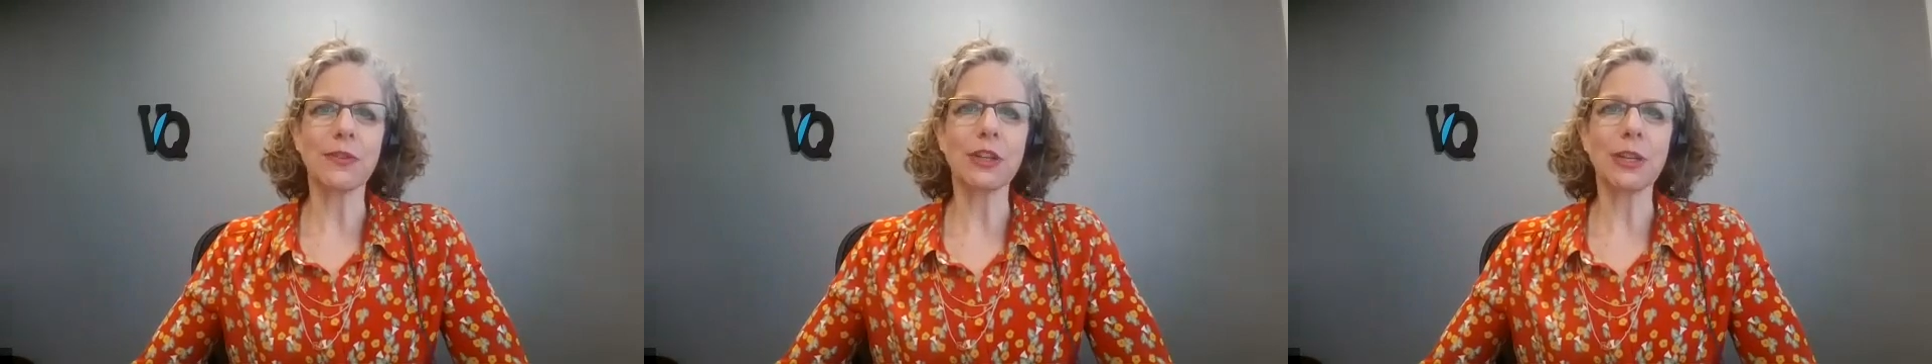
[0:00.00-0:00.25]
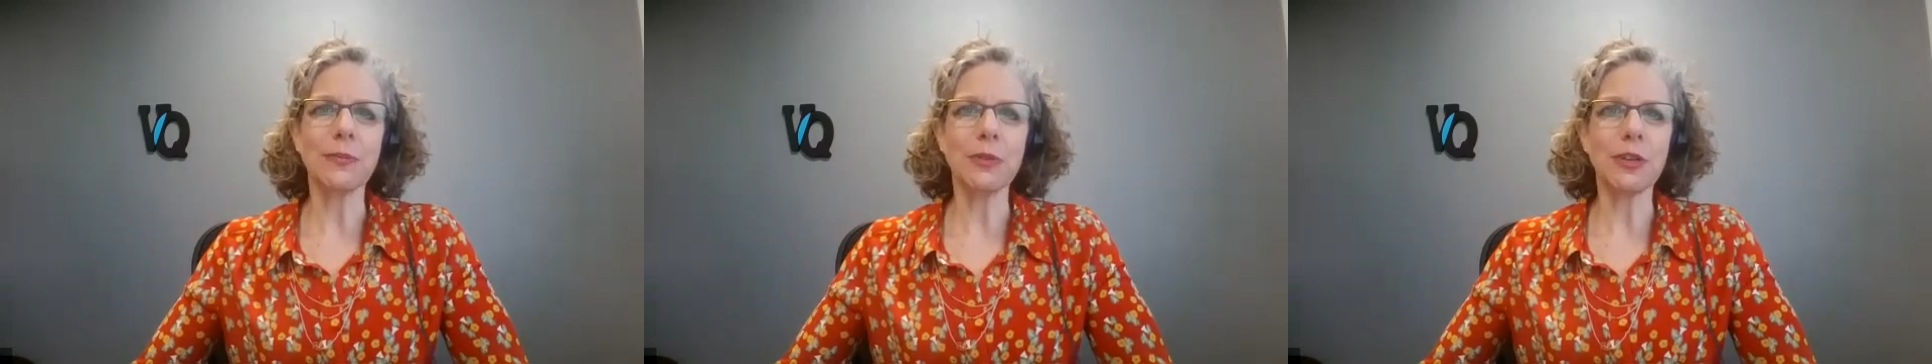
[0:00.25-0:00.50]
for
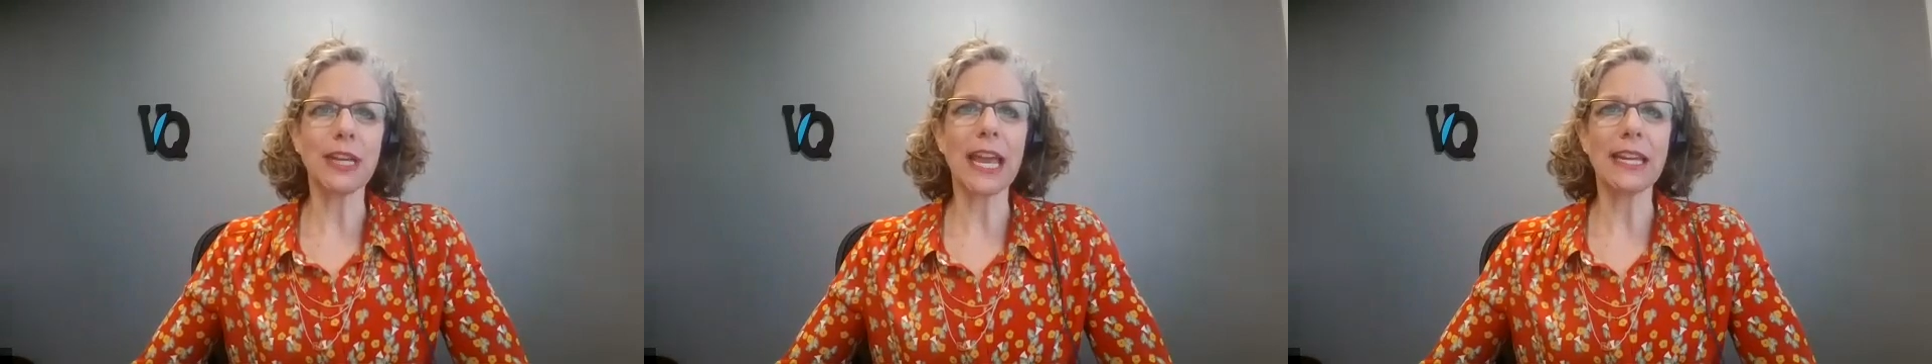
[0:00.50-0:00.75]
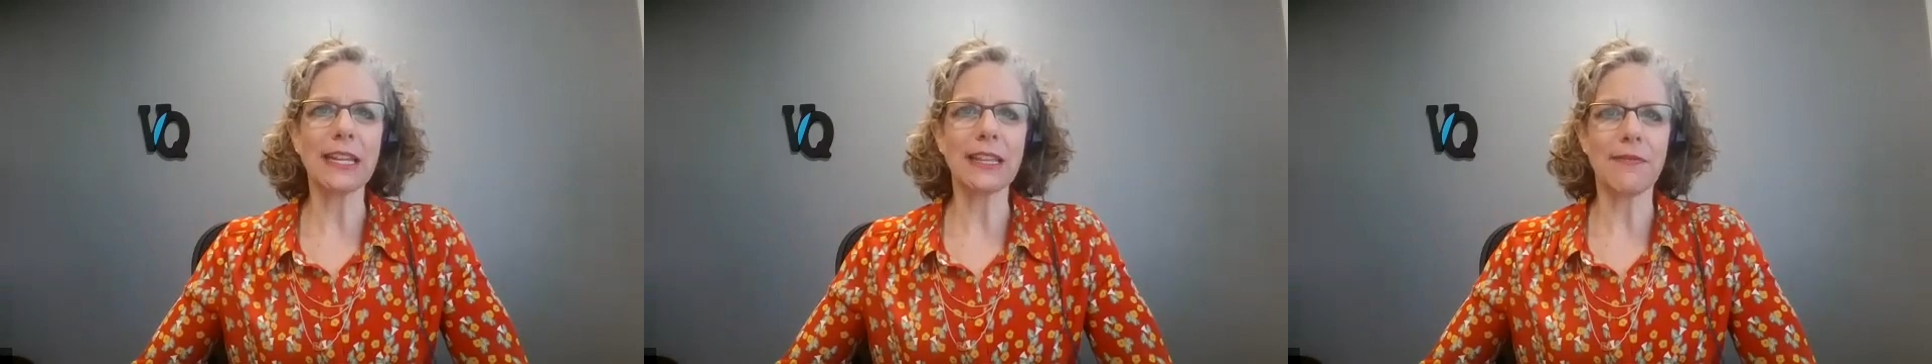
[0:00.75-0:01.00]

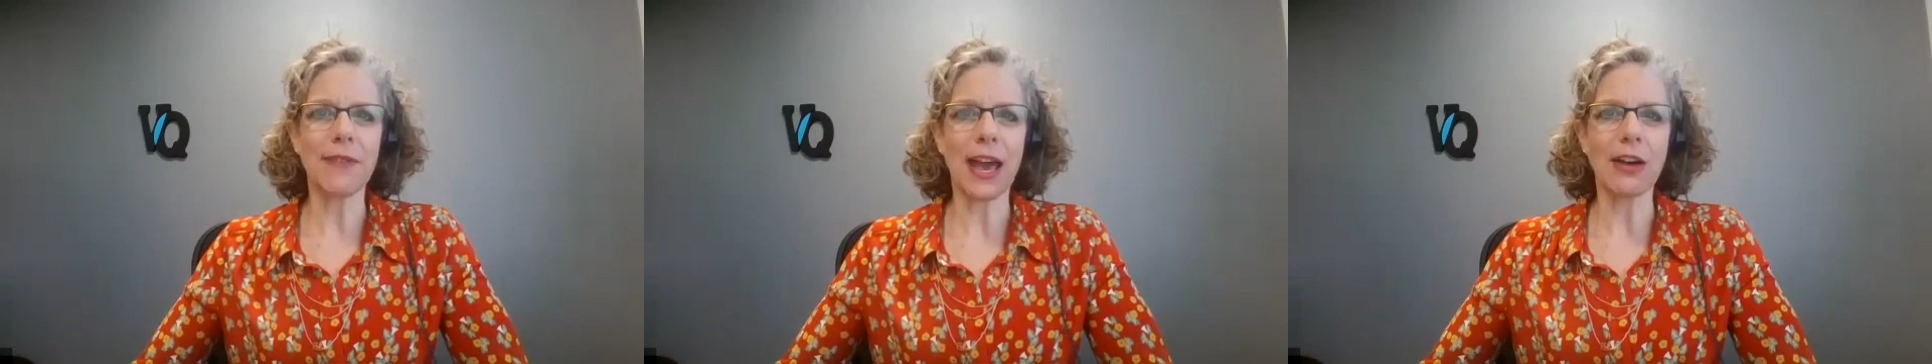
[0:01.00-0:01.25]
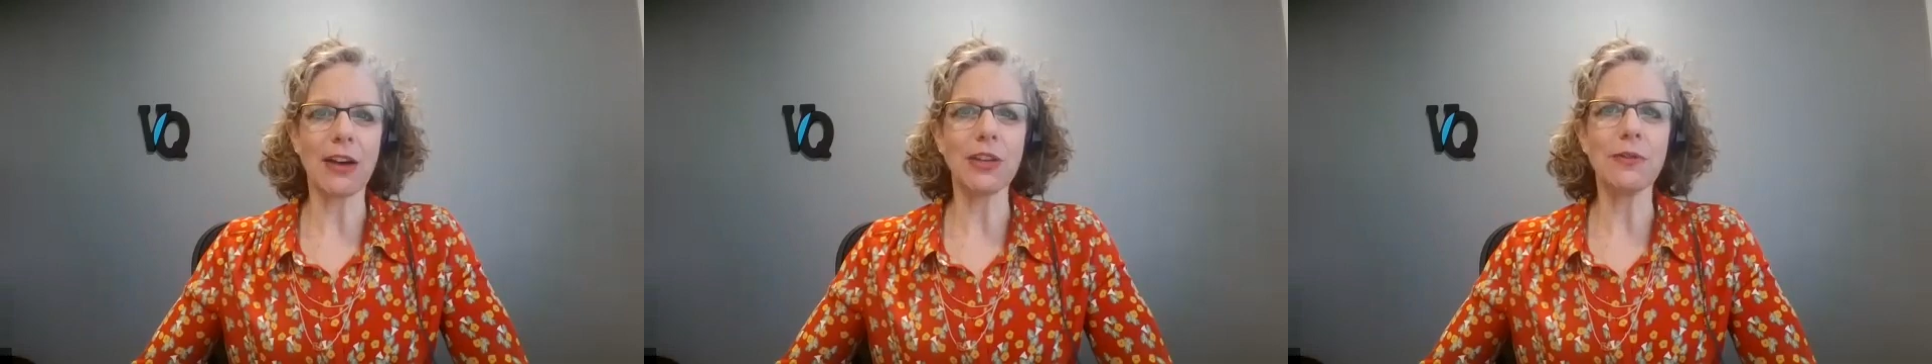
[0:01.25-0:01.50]
communicating the
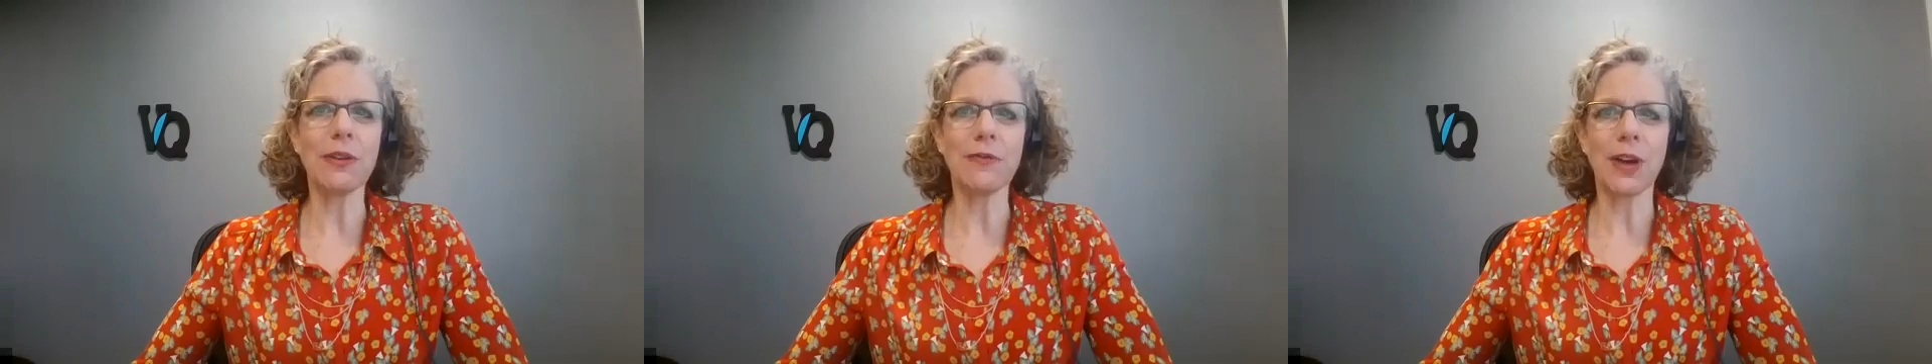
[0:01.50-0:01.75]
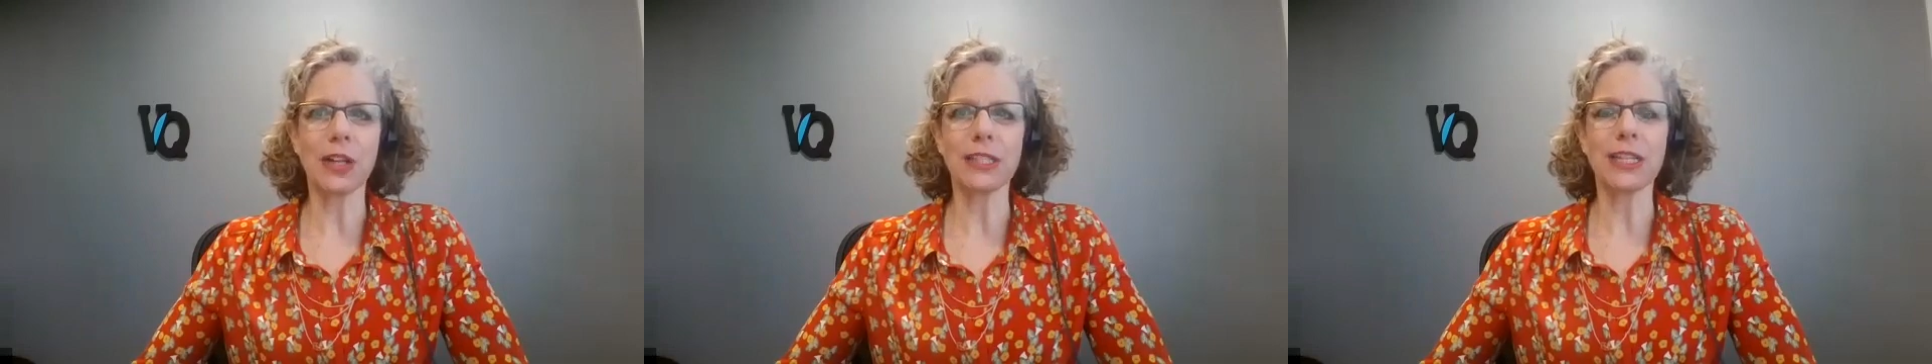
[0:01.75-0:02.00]
value of
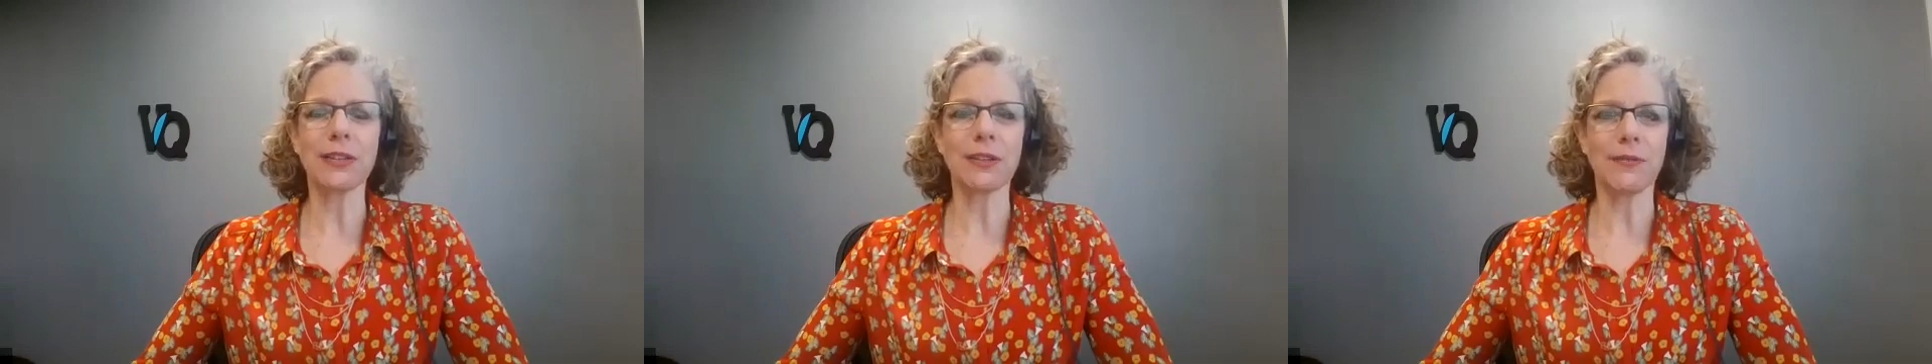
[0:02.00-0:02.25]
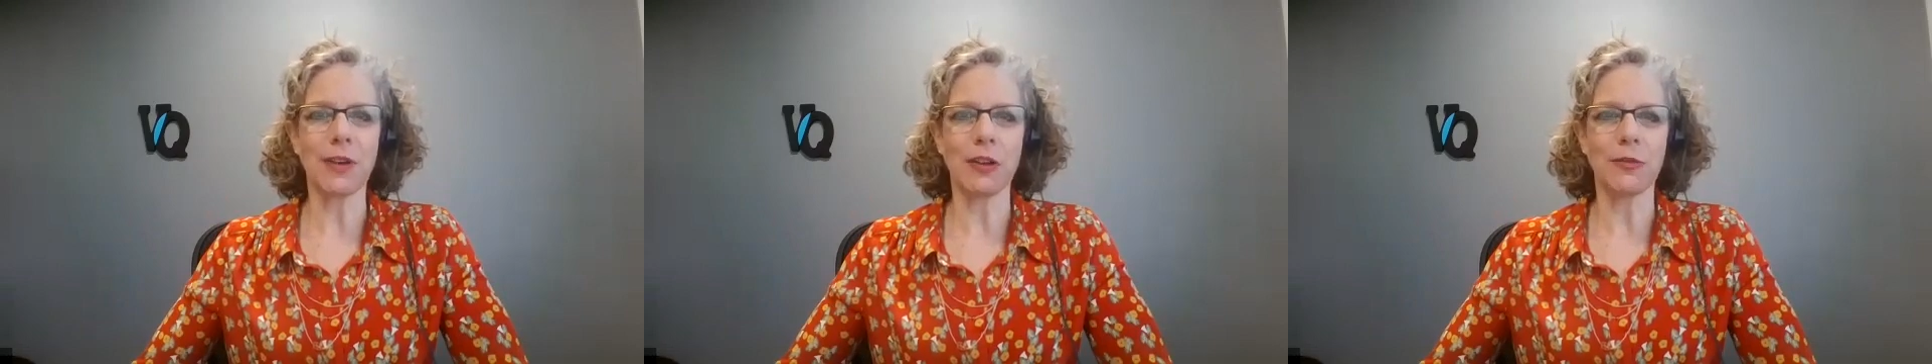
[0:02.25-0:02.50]
volunteer
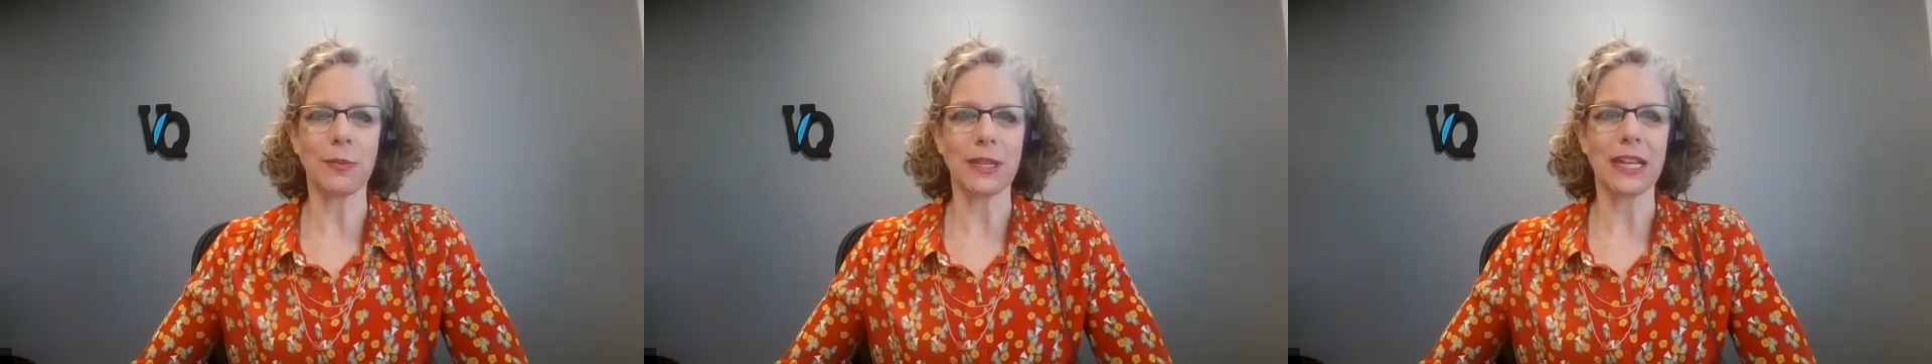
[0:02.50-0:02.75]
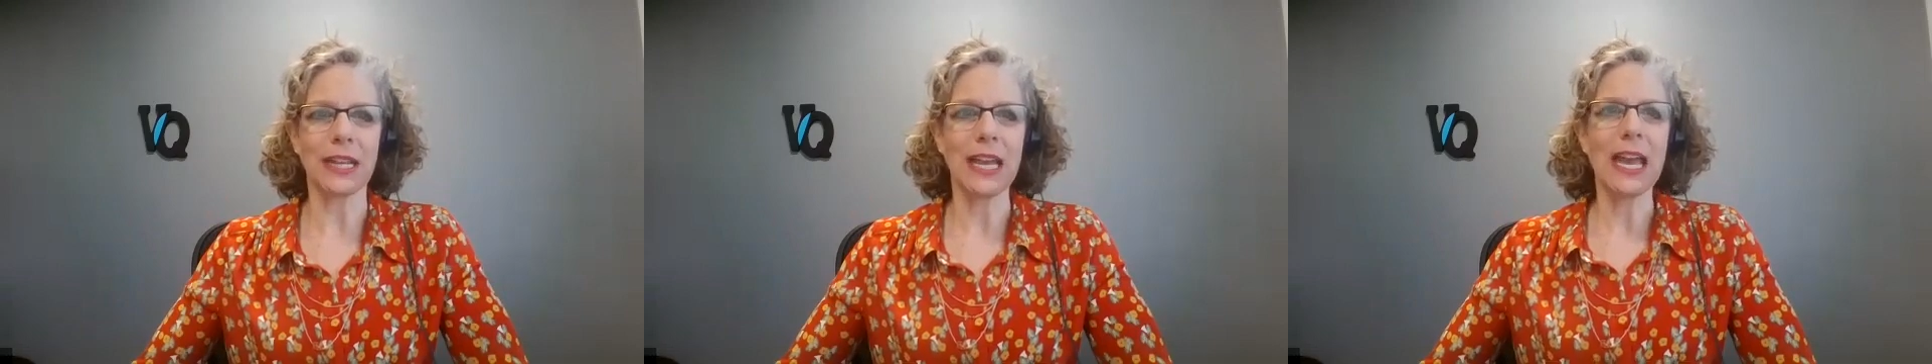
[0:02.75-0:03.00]
involvement